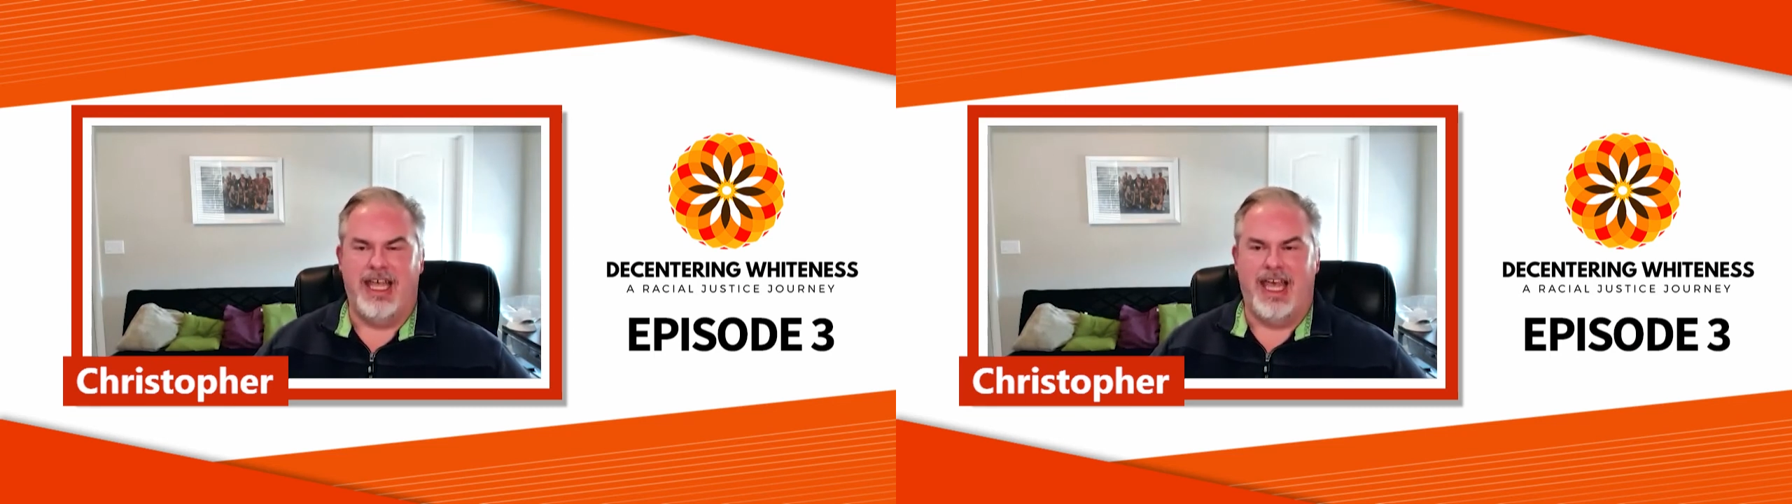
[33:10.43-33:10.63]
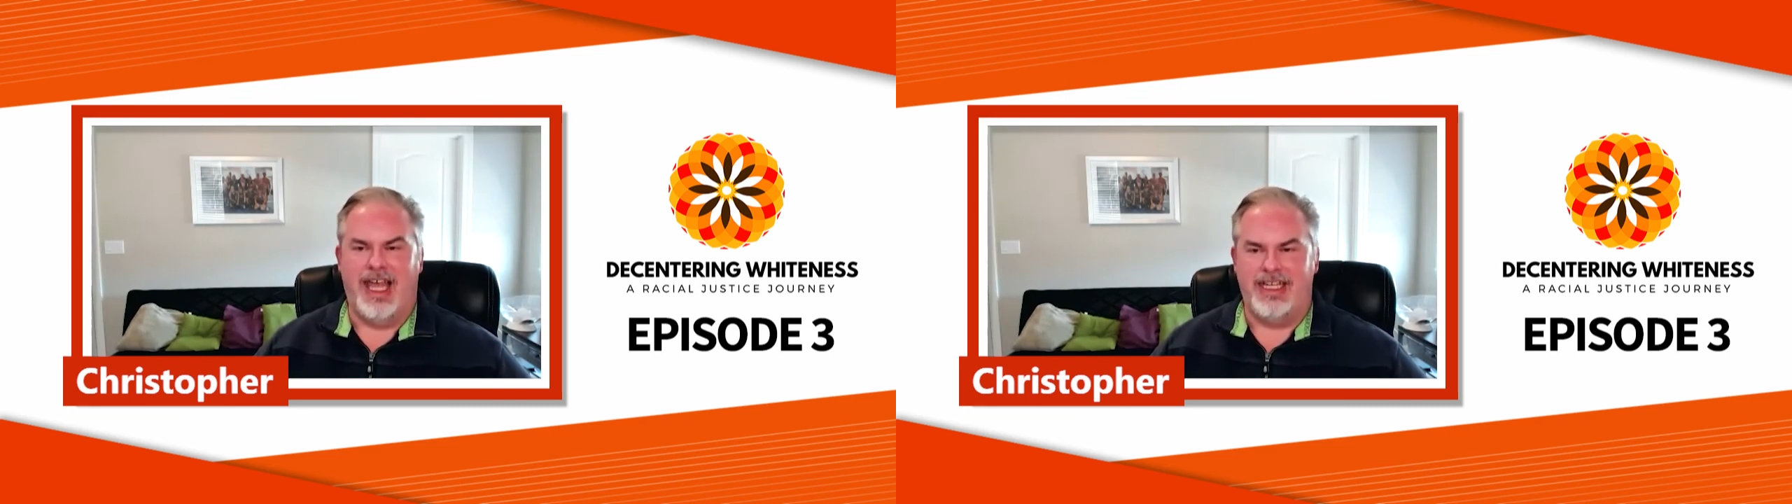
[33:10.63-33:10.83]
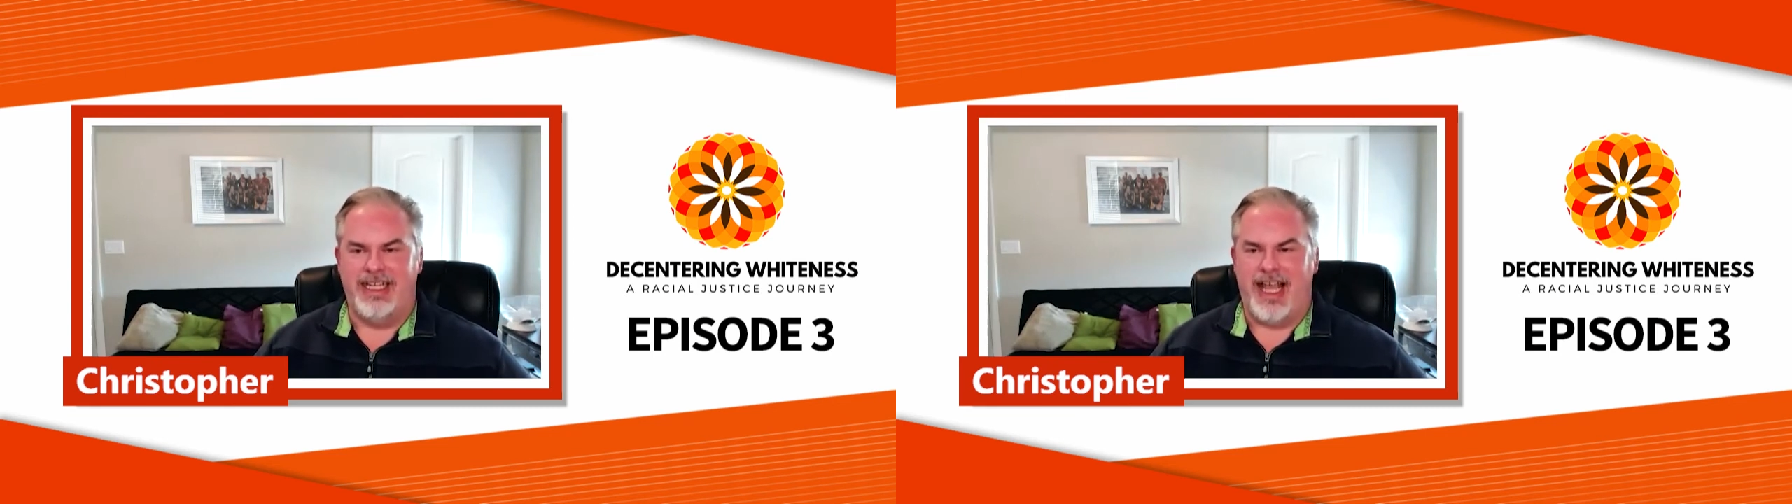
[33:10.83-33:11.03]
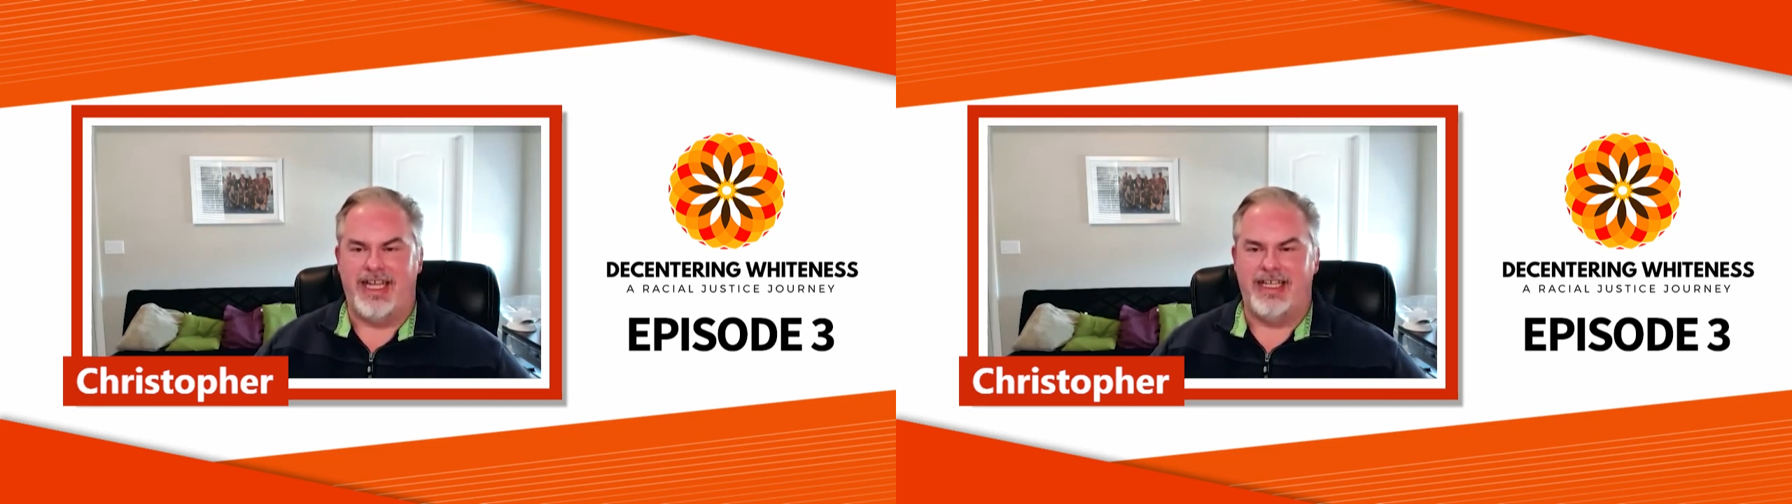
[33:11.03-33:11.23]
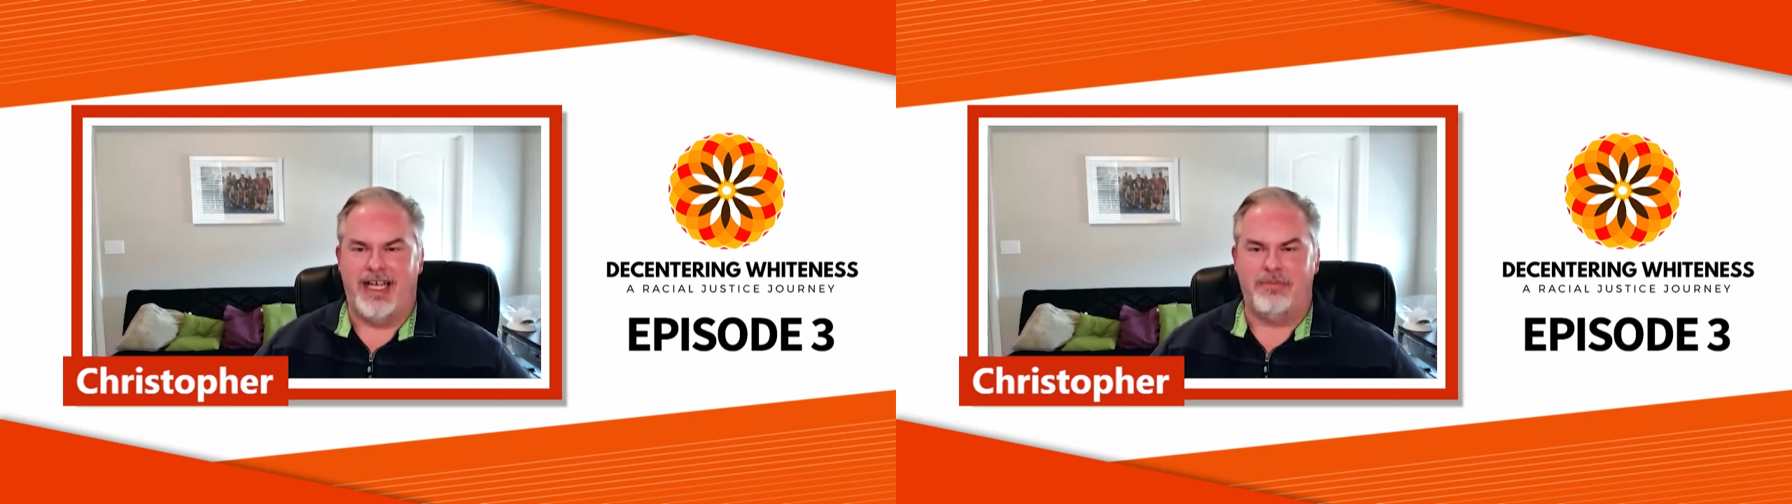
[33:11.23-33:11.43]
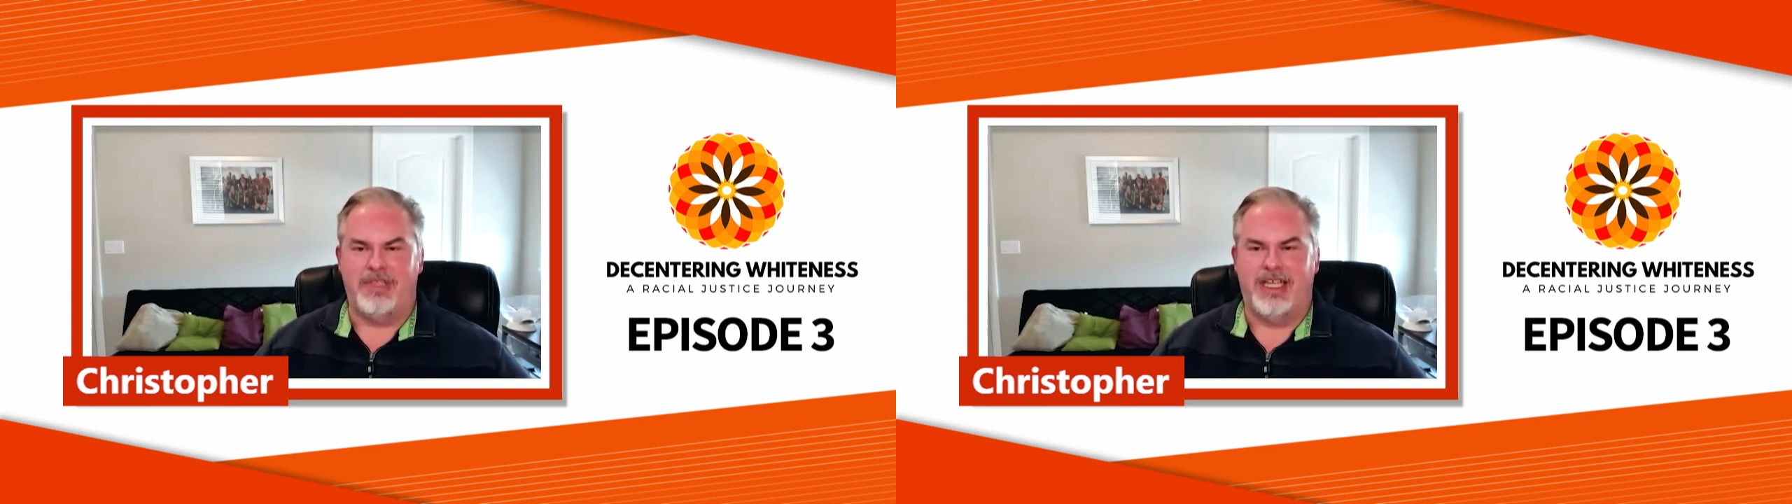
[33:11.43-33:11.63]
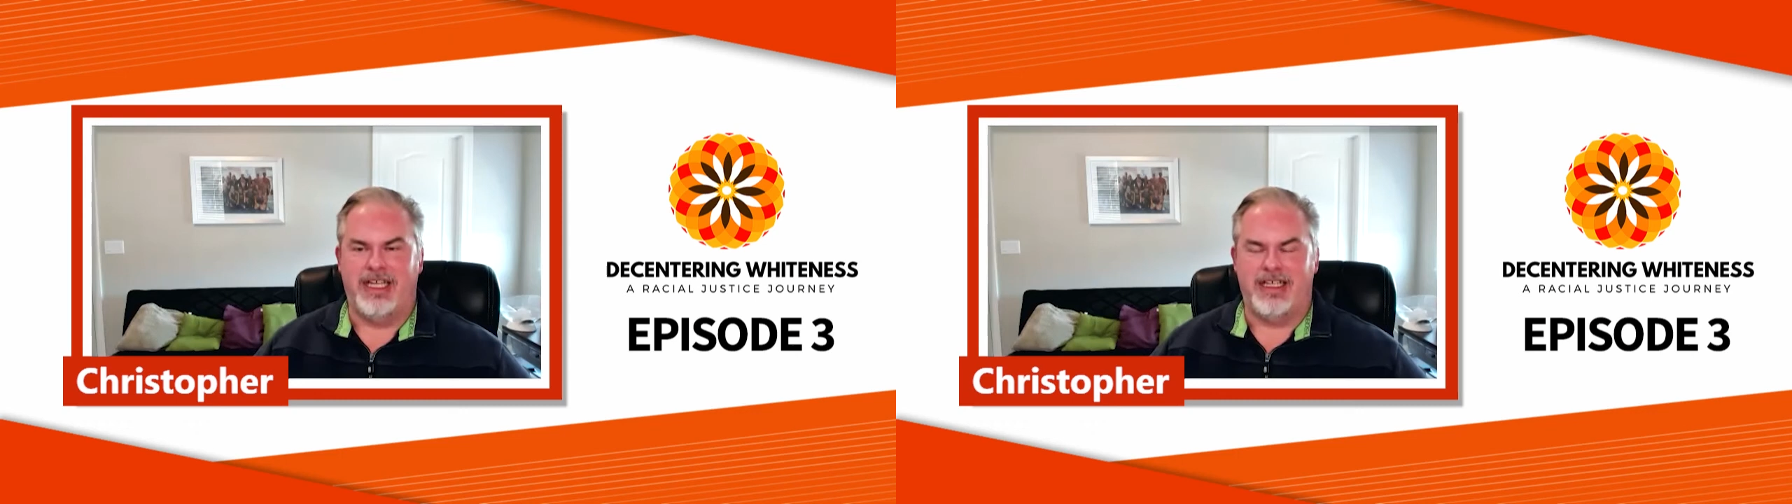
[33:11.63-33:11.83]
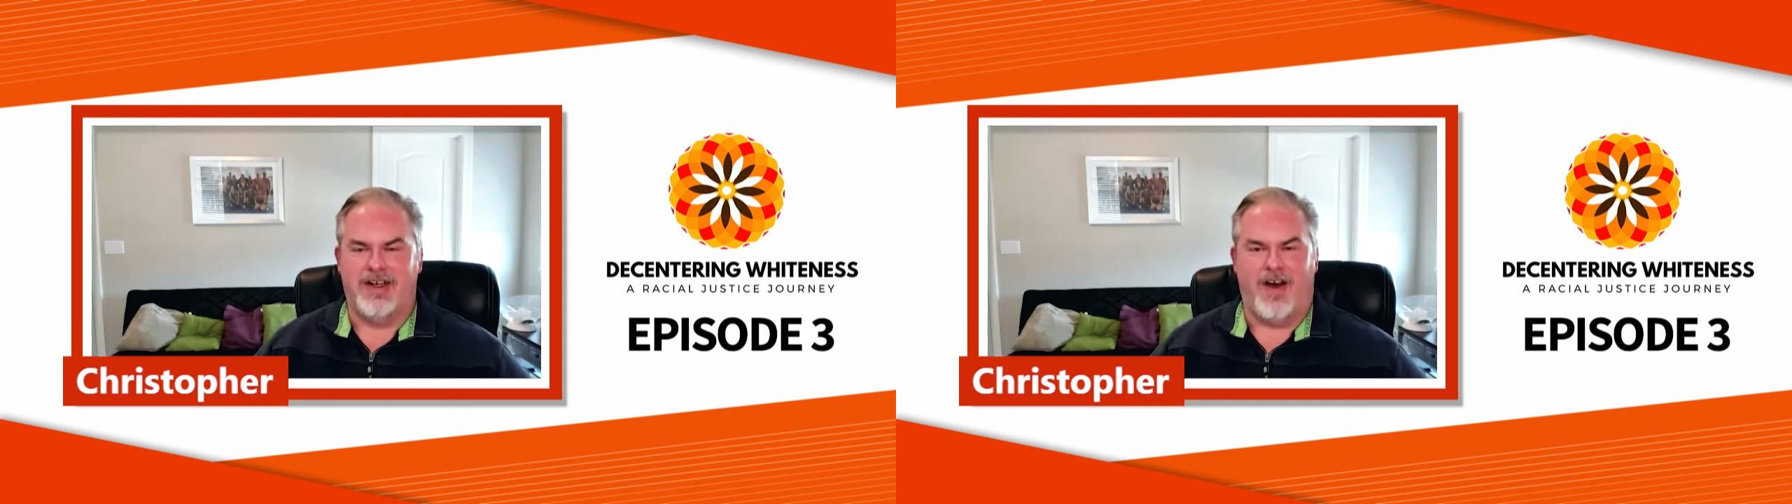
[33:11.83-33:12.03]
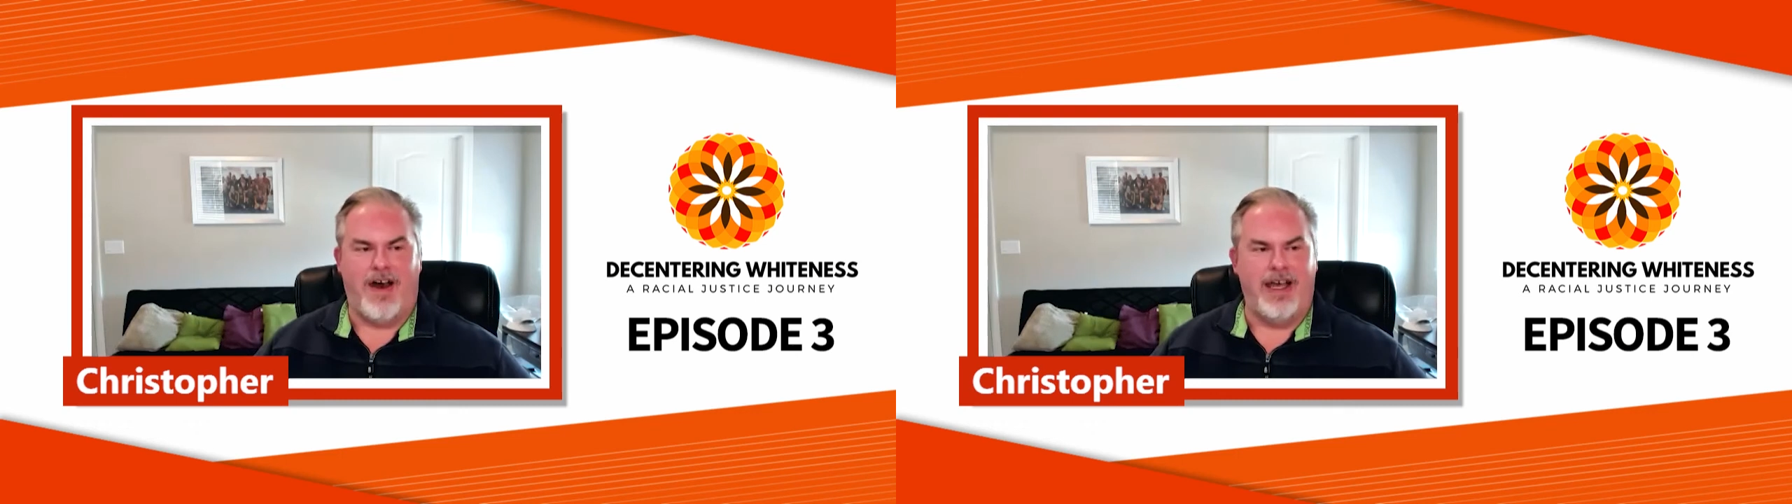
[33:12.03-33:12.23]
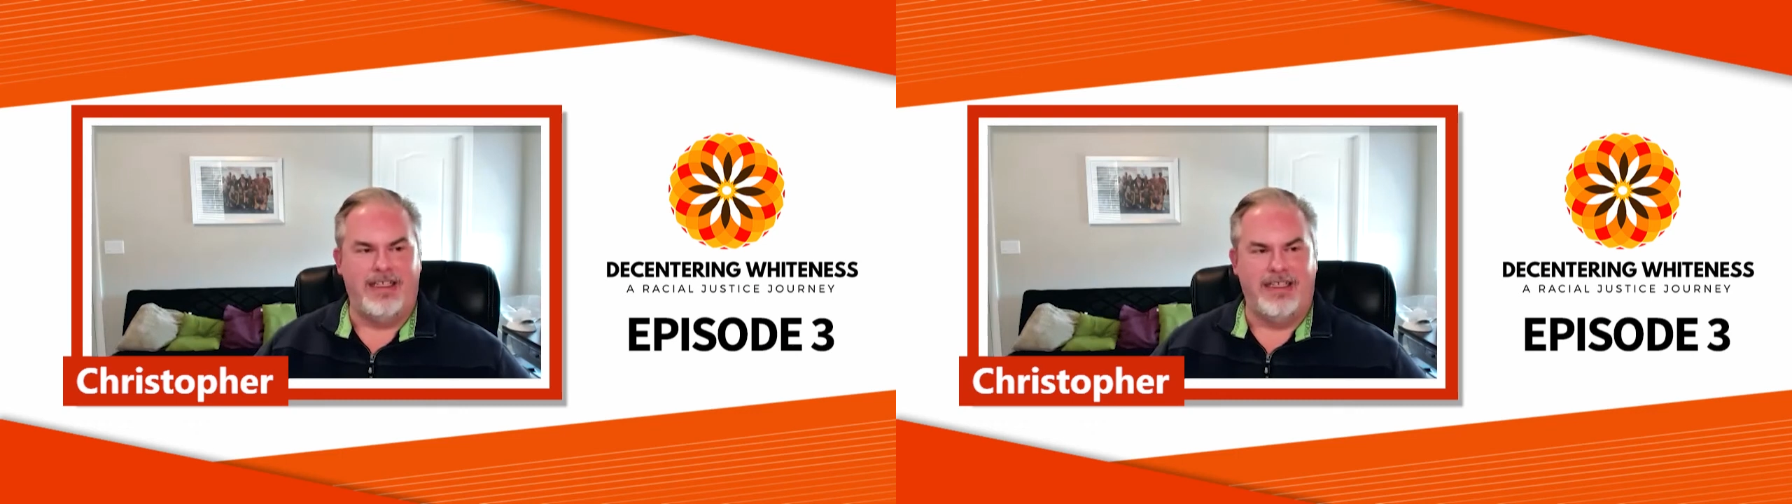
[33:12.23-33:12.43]
and it ended up getting
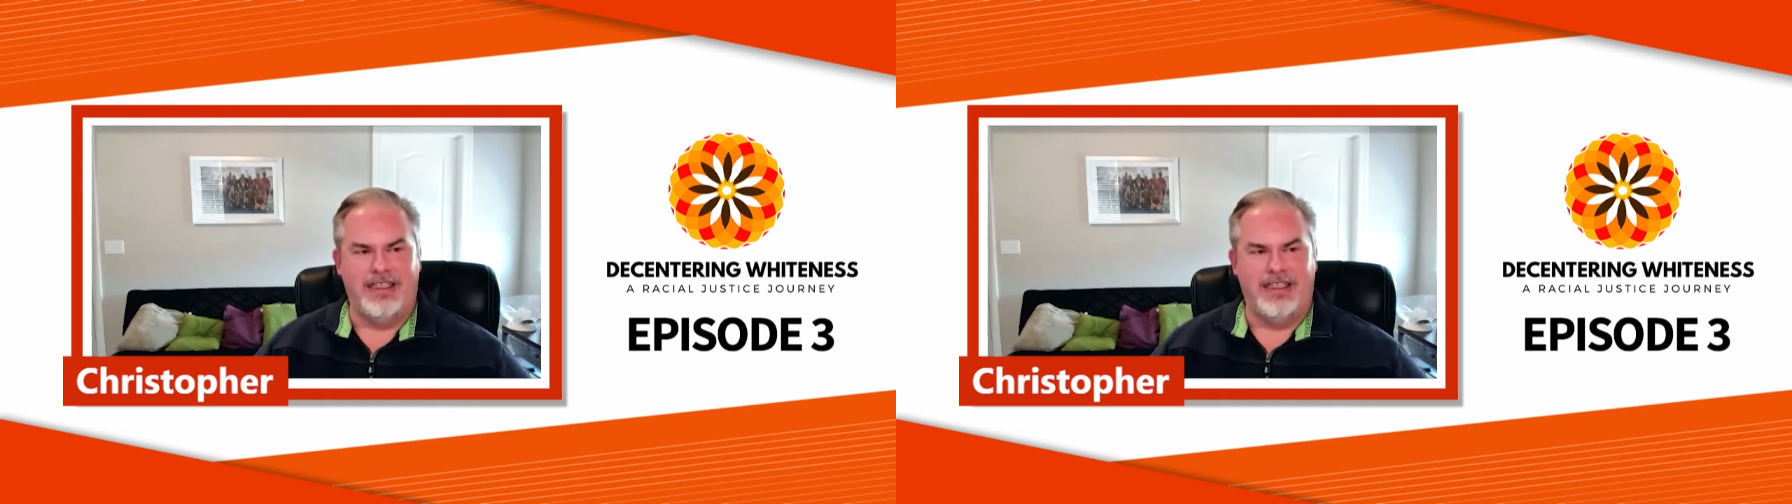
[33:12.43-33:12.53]
caught